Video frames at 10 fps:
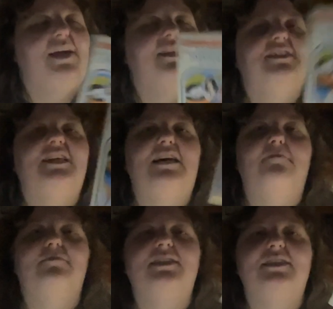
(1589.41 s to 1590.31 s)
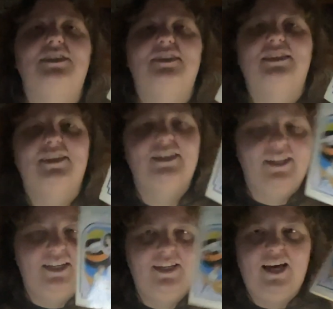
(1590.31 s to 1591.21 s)
It seems
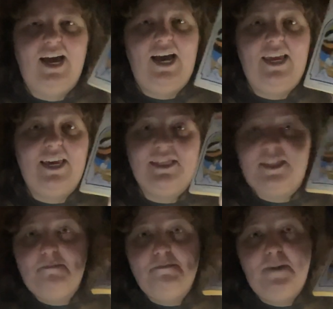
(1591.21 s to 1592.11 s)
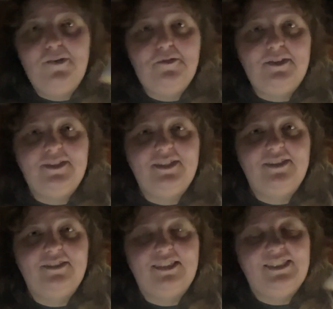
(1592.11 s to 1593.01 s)
I get the most
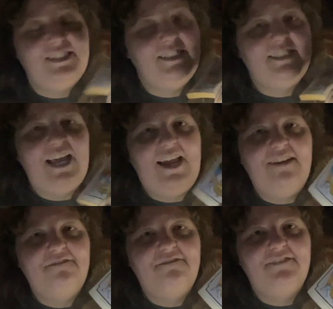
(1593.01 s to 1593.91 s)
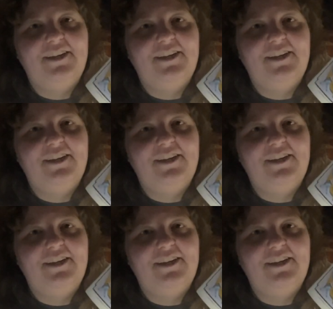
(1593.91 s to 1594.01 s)
safe